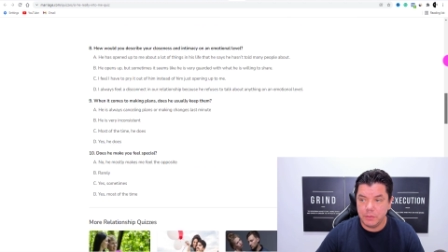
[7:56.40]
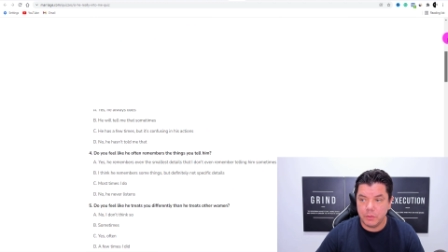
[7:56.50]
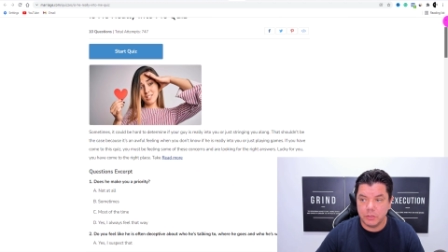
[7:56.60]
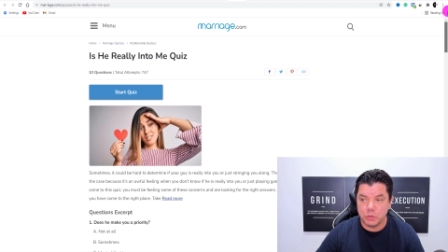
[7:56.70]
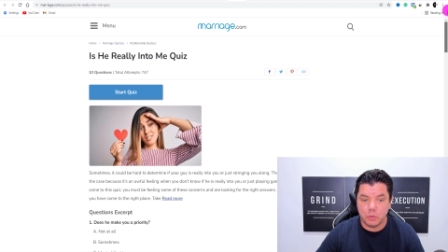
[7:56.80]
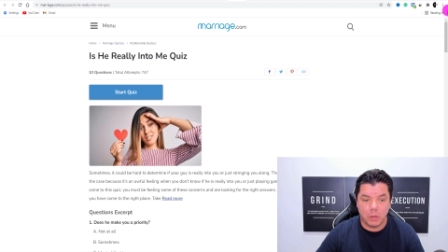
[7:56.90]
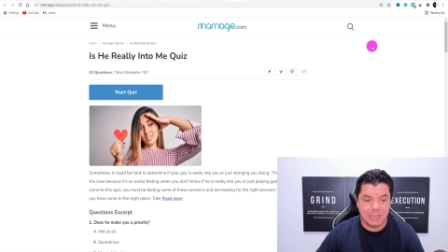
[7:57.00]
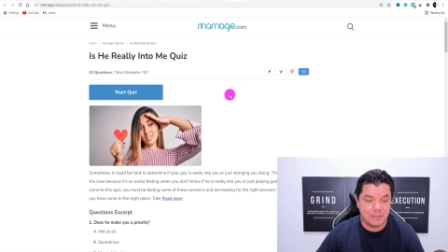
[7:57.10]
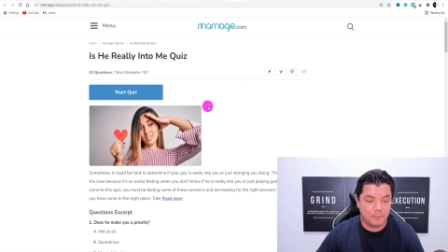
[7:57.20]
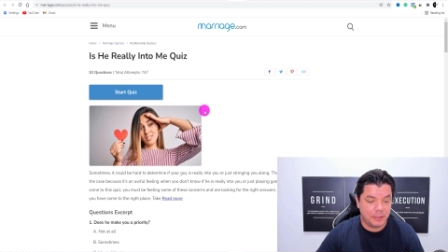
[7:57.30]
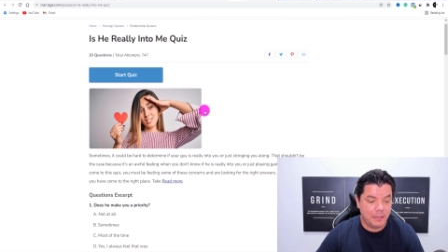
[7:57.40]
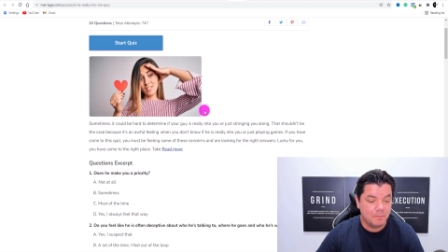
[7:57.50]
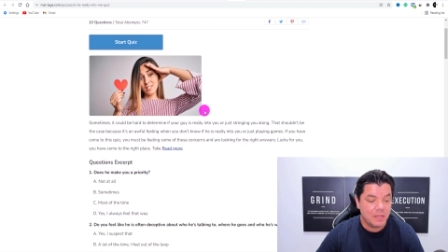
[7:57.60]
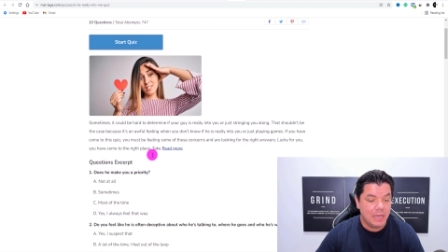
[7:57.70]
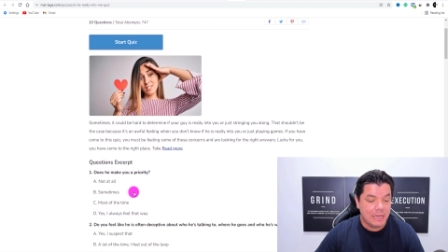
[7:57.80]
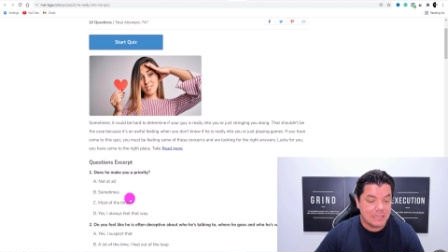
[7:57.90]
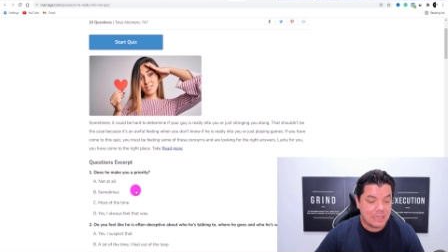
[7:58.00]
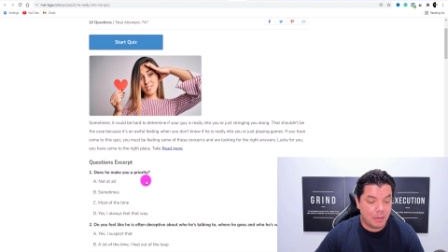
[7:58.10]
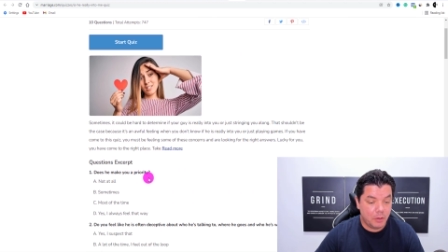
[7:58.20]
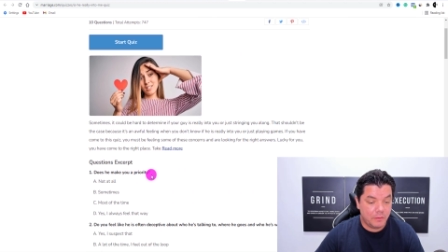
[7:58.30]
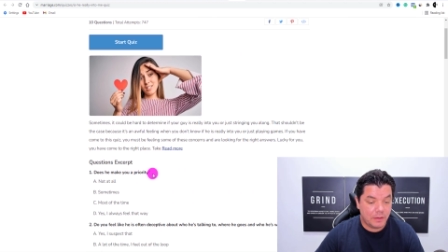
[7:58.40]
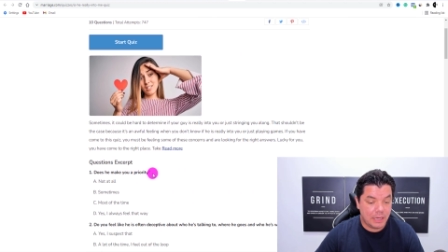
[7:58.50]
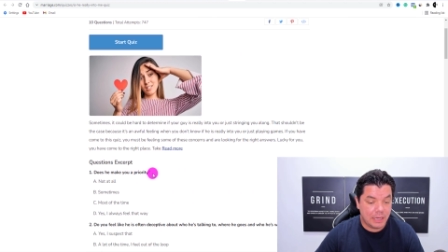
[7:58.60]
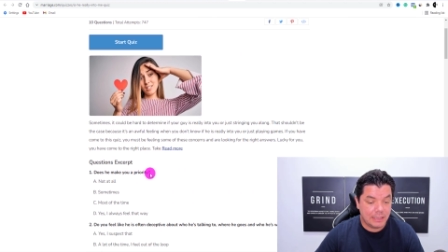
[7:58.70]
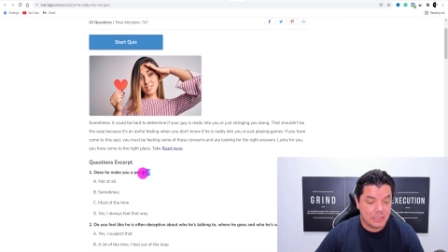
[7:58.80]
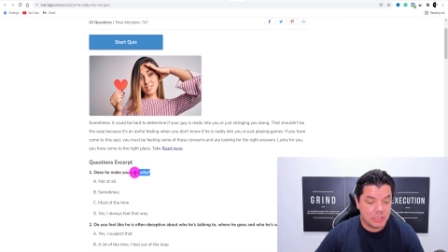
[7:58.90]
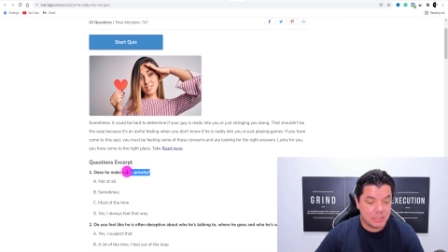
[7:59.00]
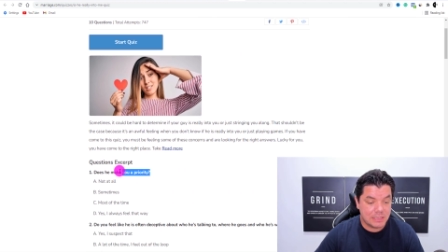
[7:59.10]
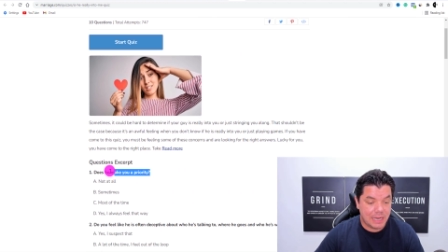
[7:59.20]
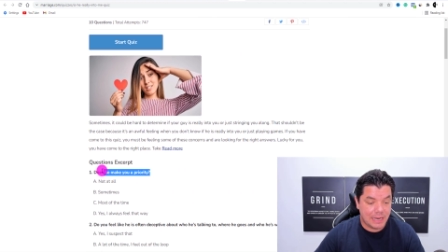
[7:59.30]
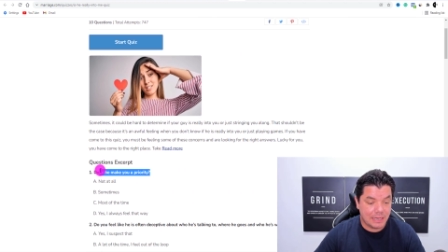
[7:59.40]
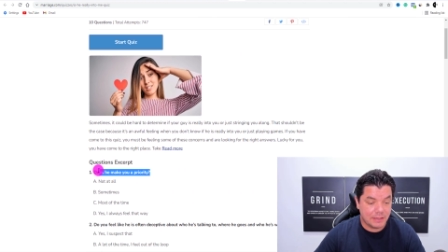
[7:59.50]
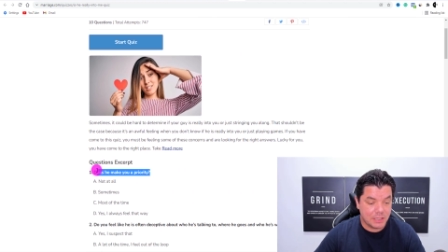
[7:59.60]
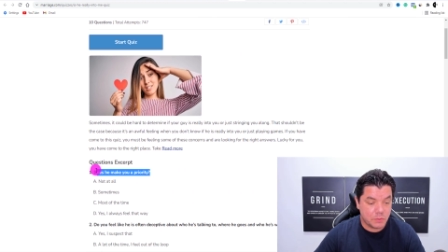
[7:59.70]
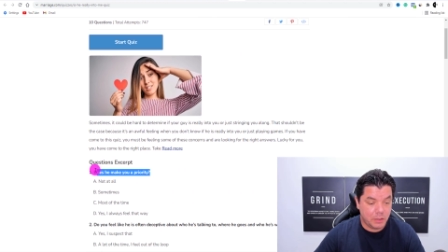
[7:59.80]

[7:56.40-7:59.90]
you wanna do quite simply is come over here, and let's just take this